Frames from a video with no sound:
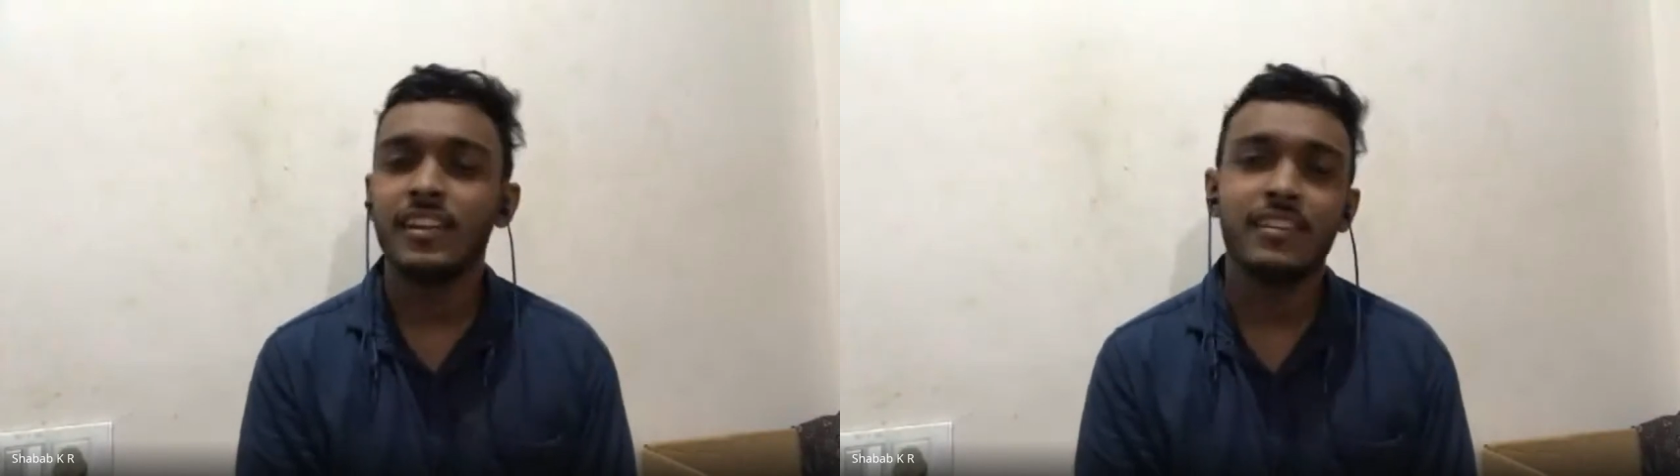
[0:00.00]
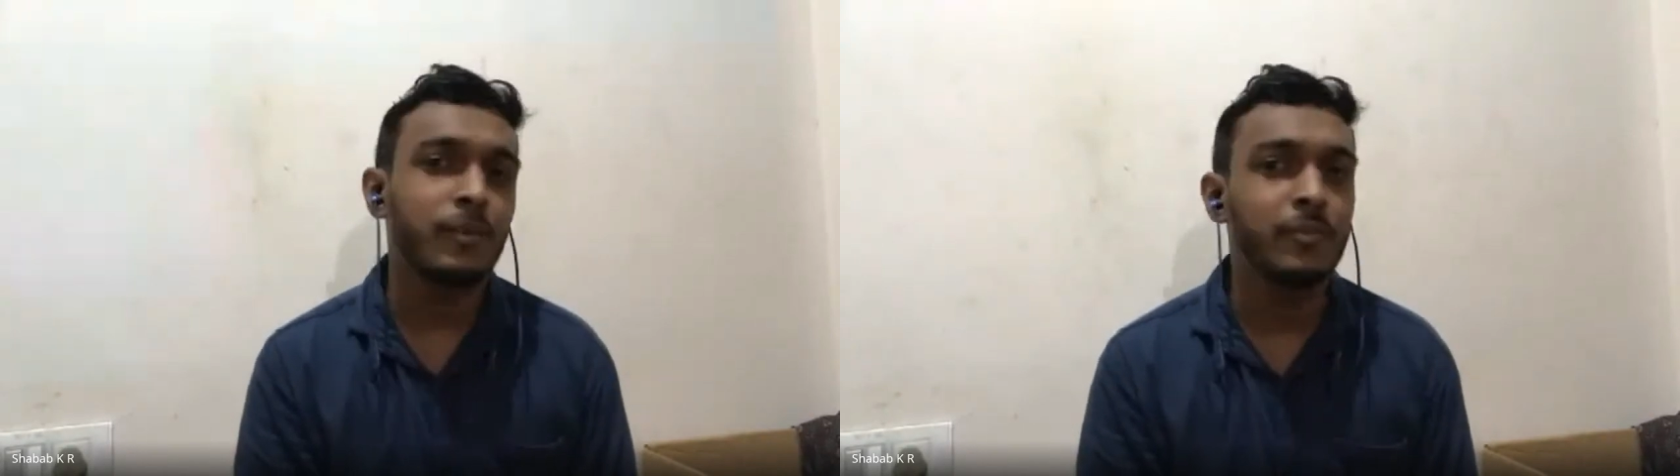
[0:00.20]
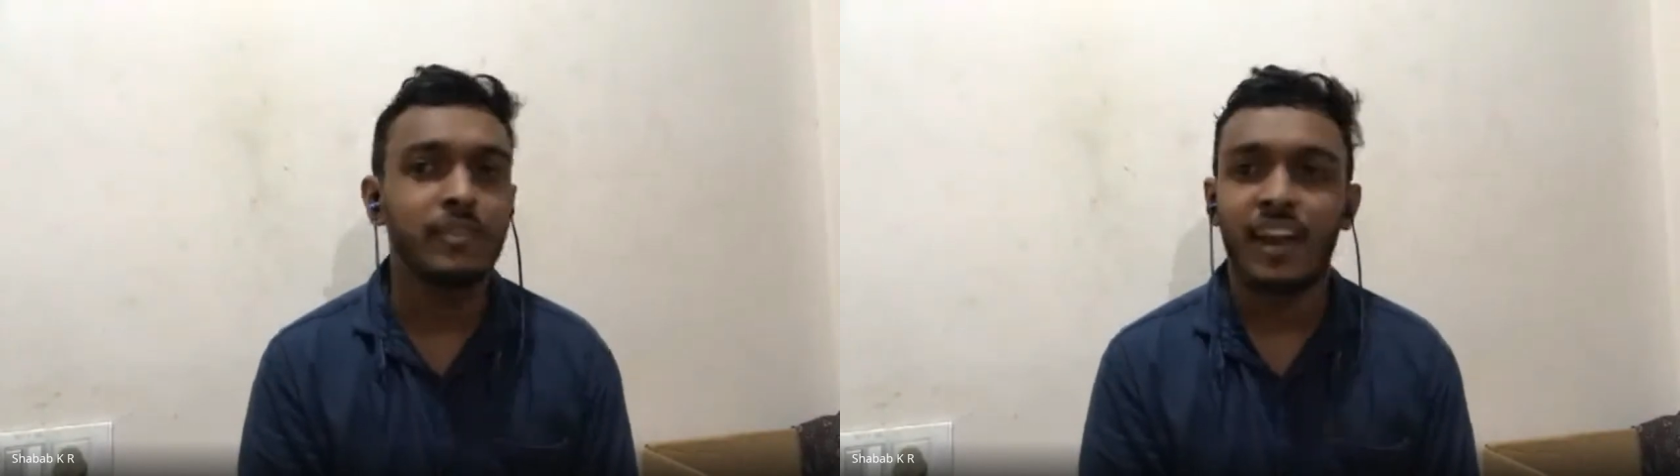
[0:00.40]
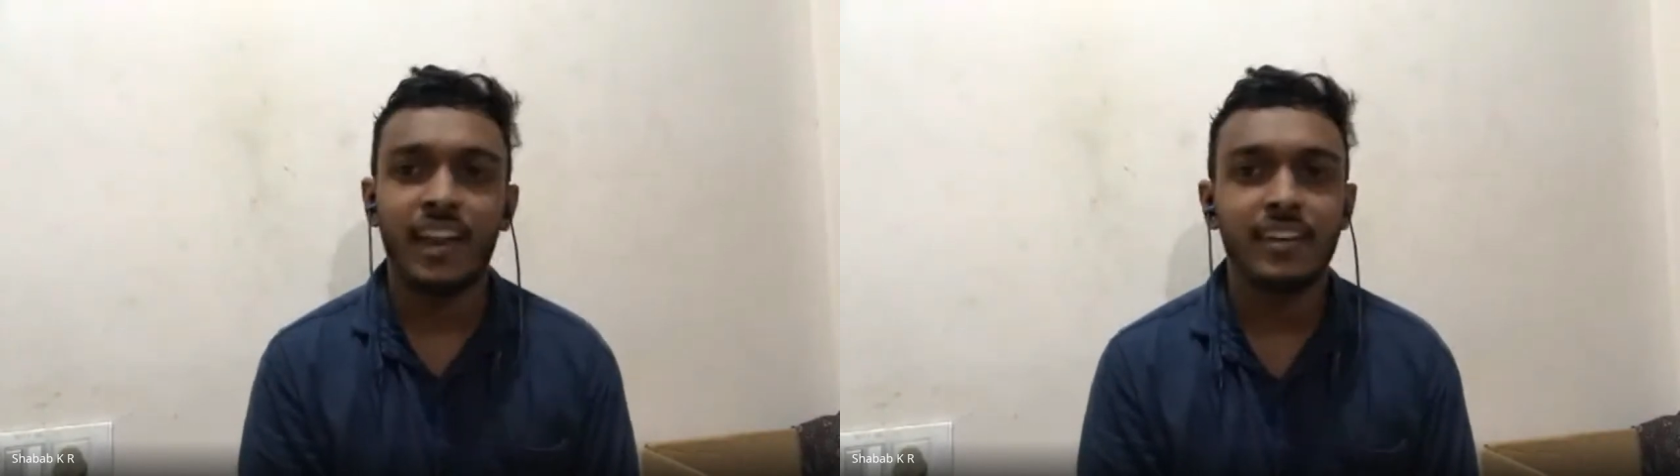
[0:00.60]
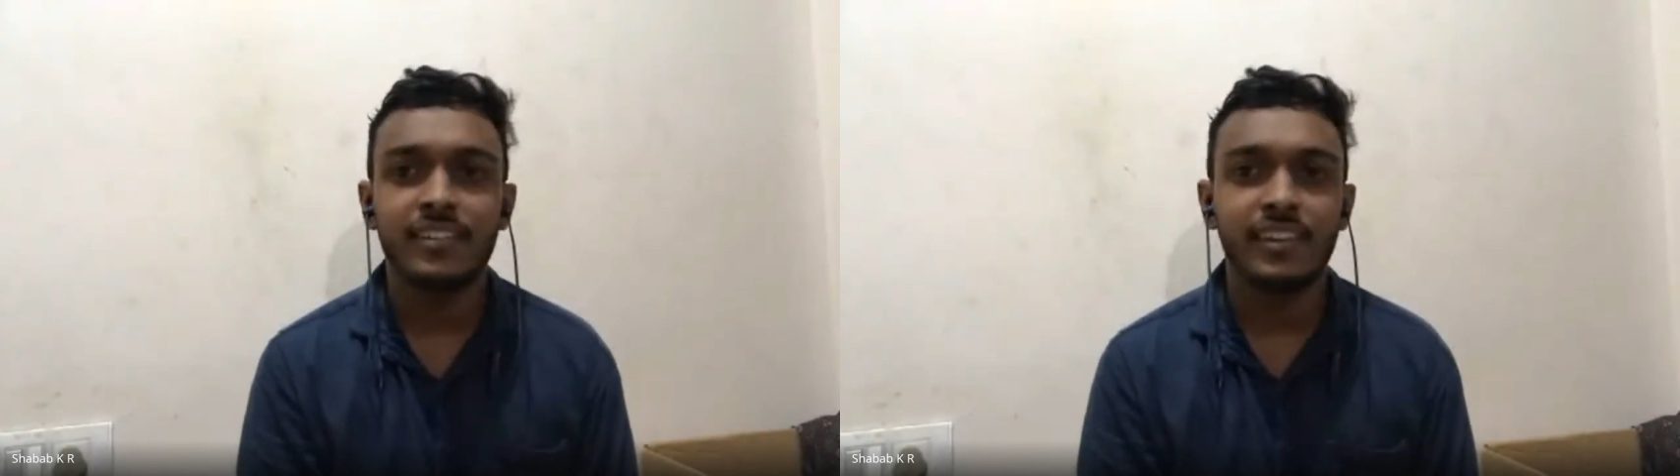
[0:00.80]
is some
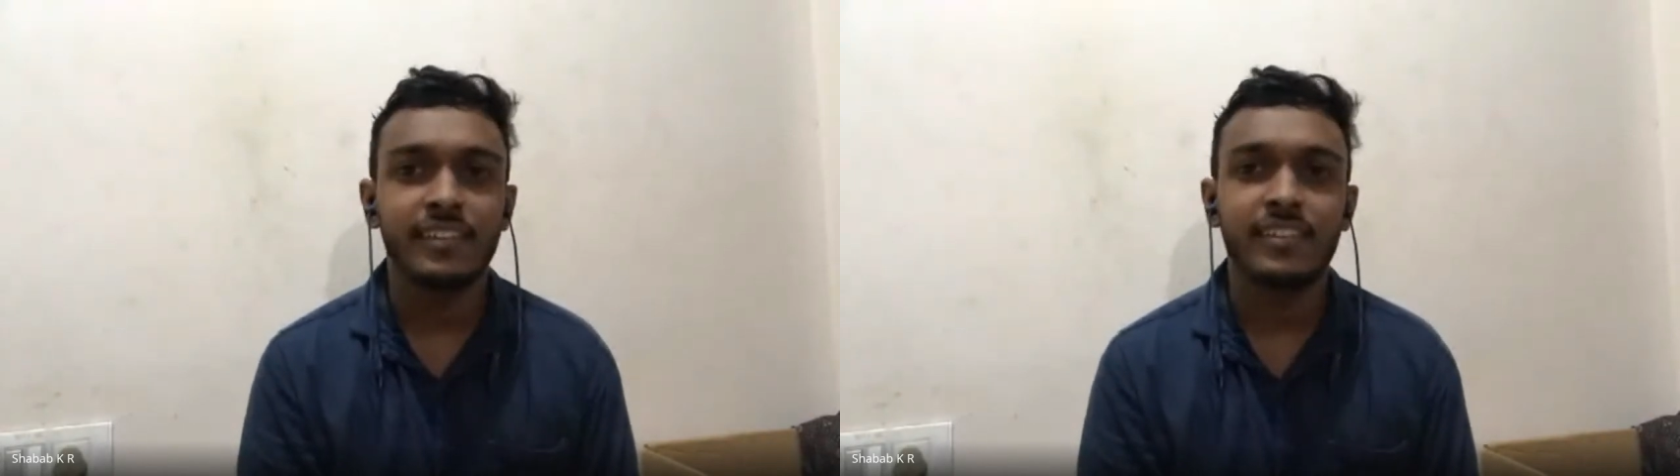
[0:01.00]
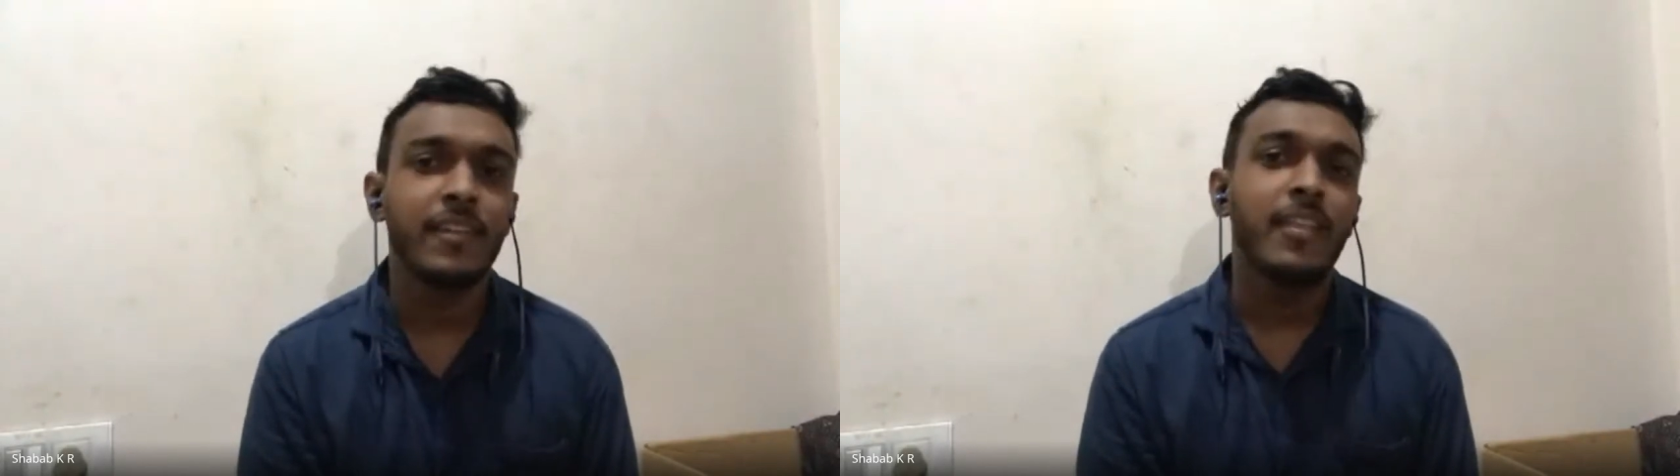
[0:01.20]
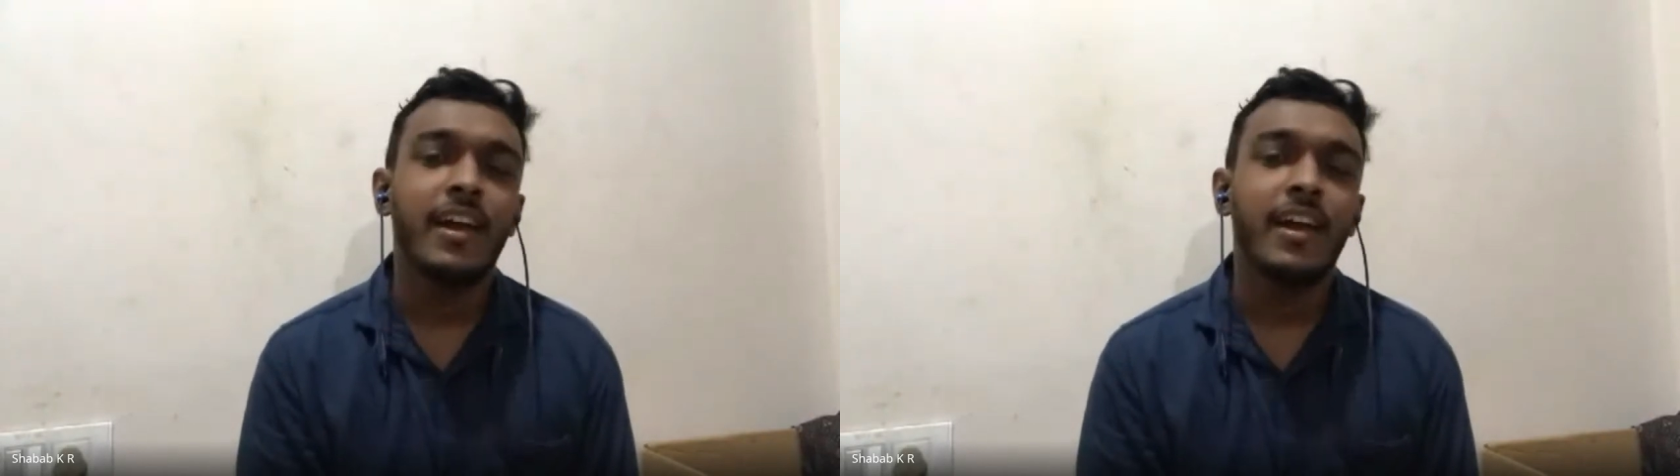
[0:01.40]
strategies,